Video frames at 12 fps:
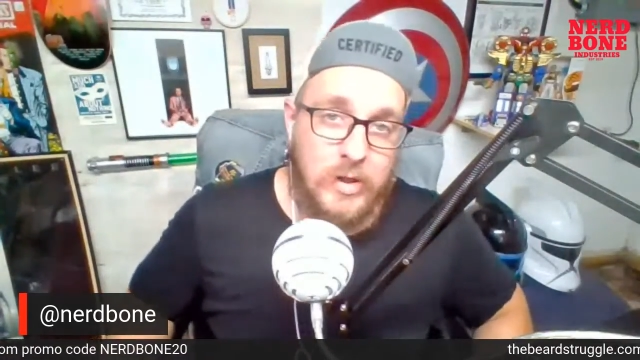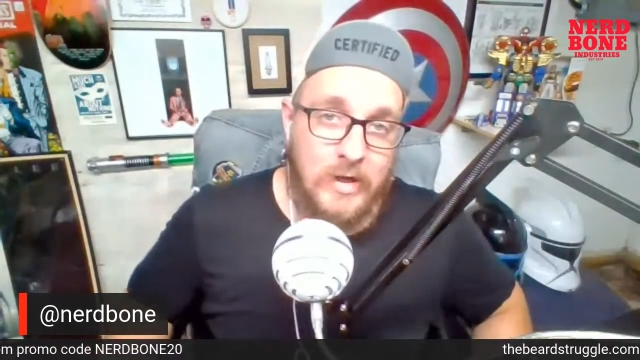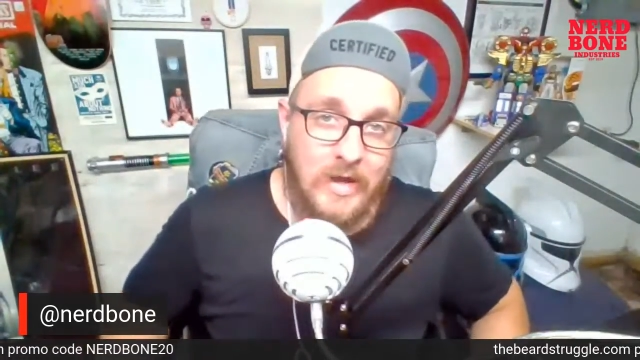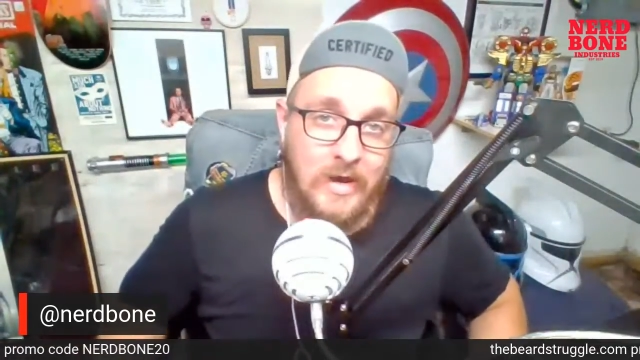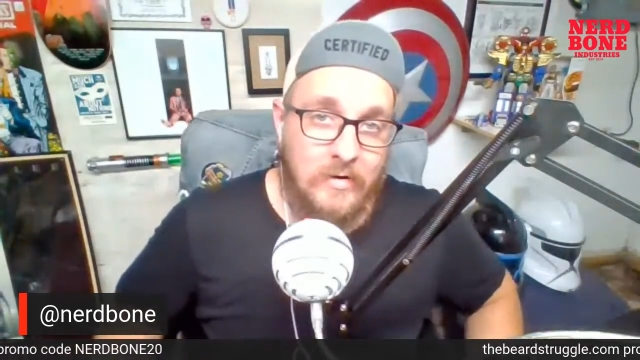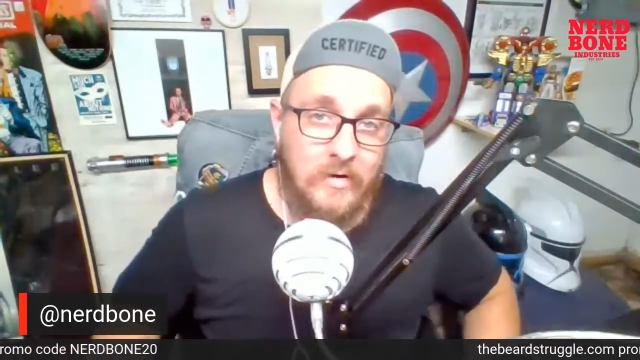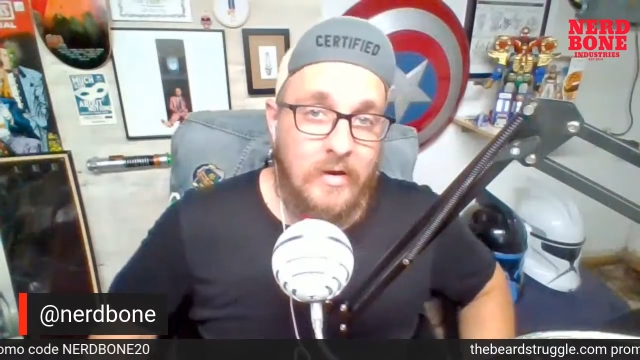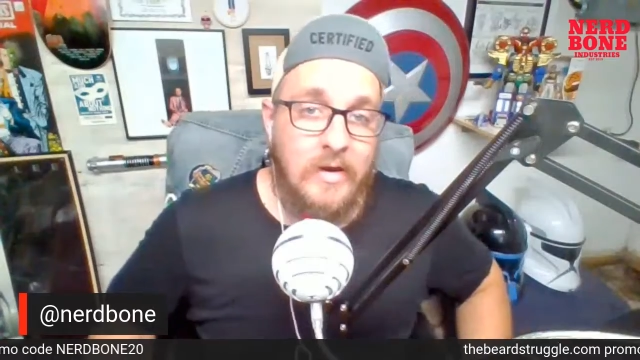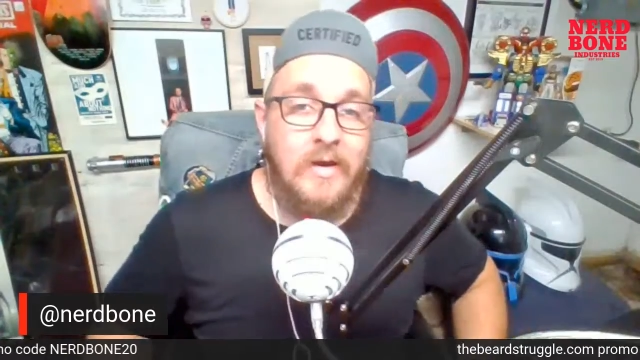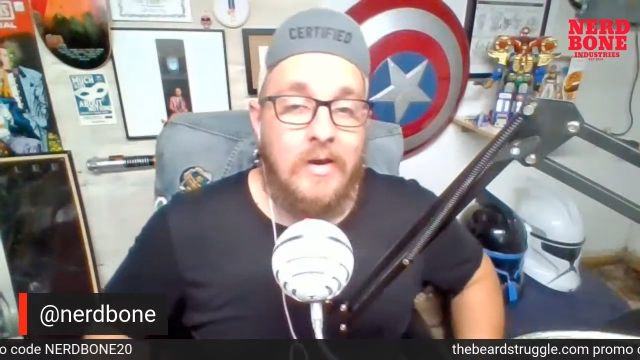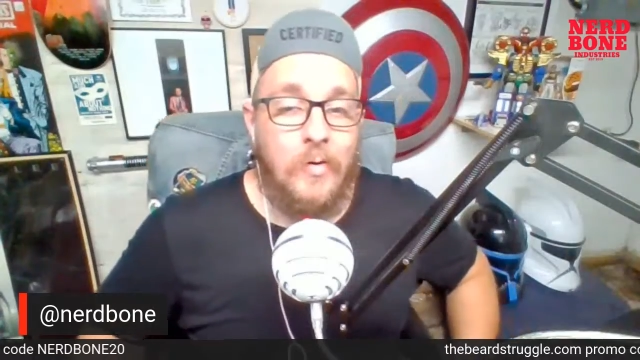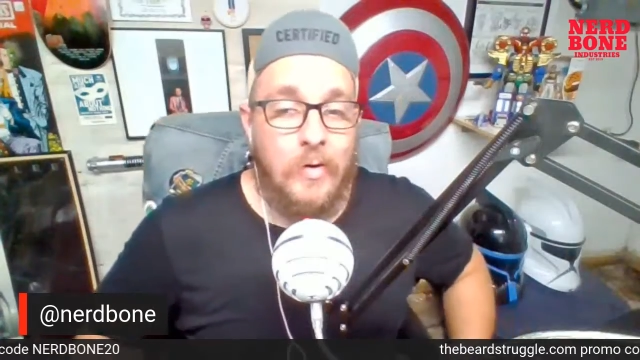checkout
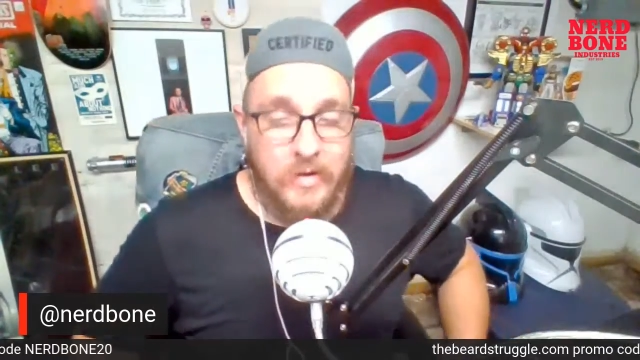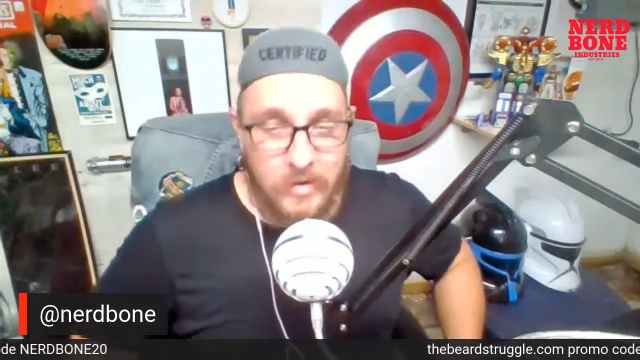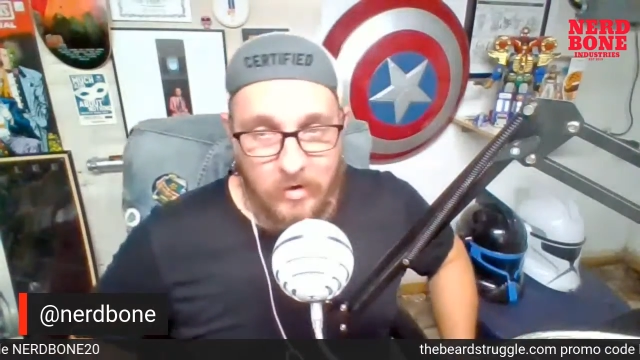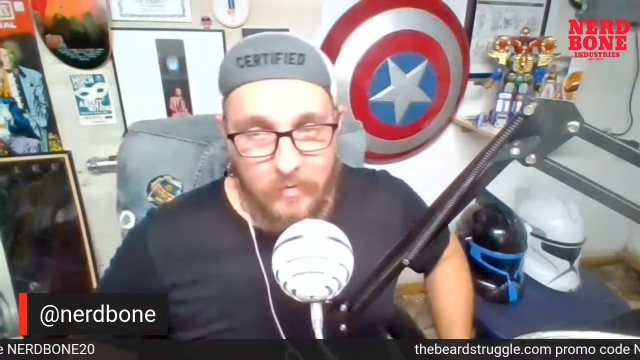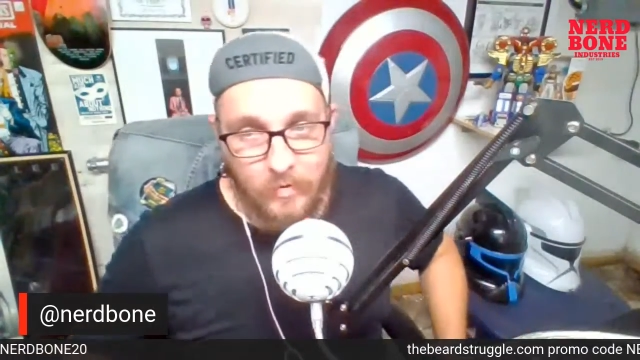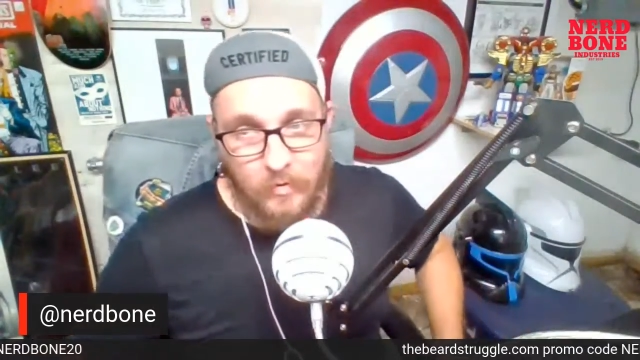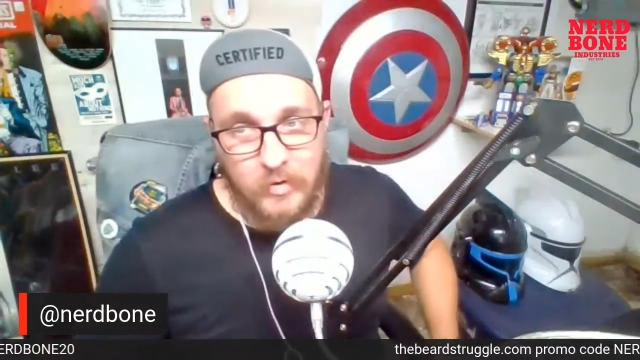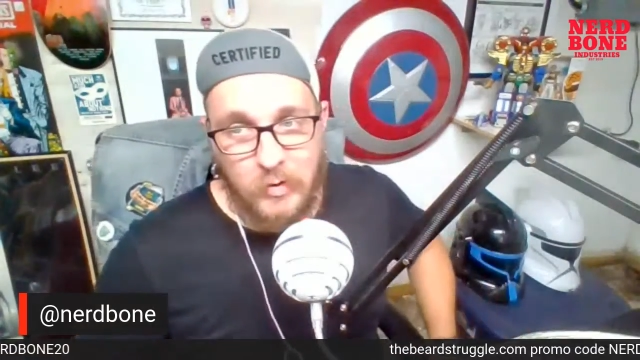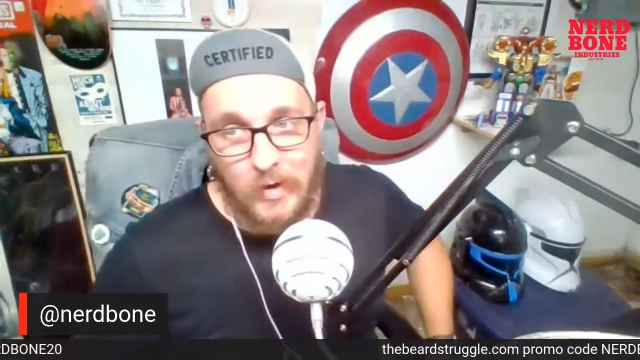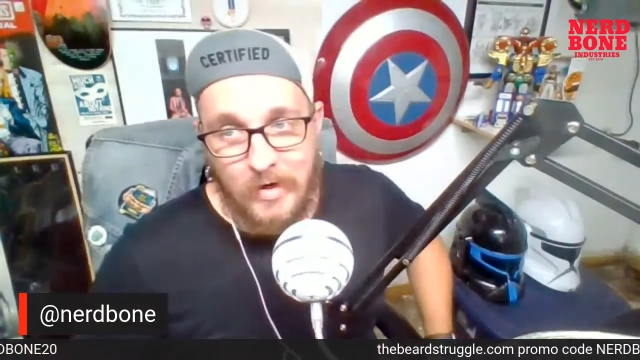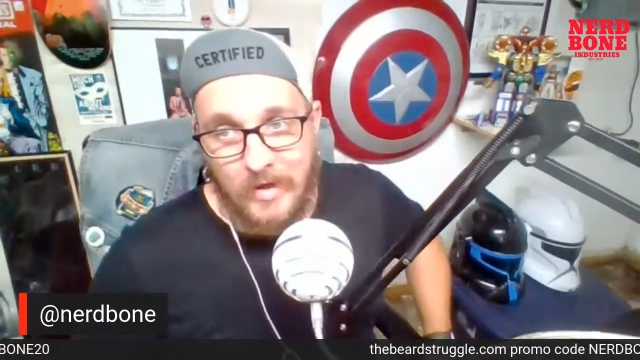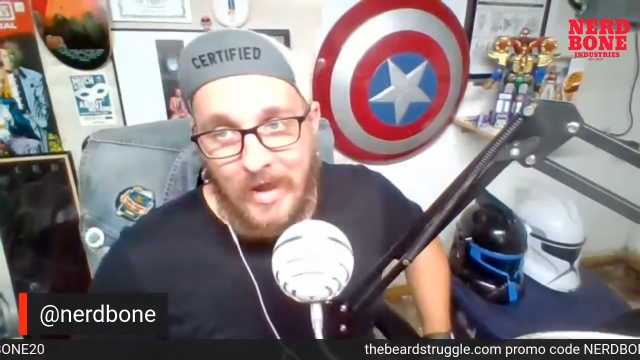with
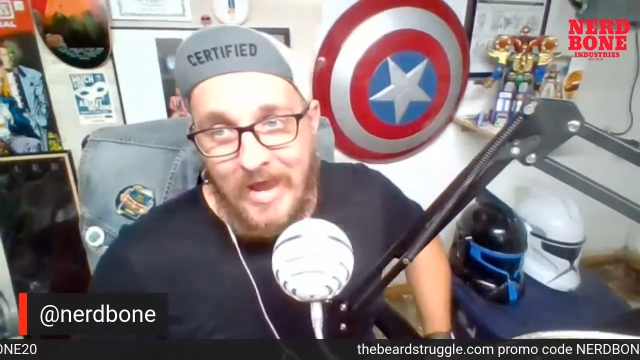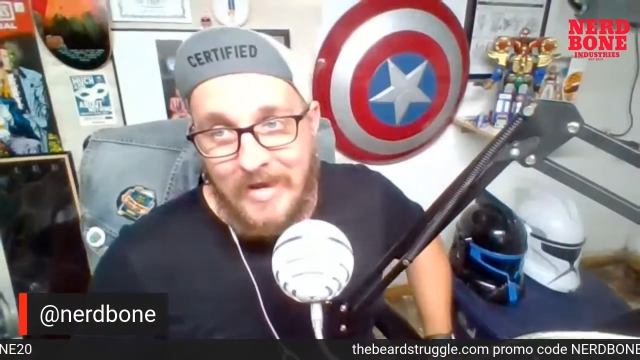NERDBONE20.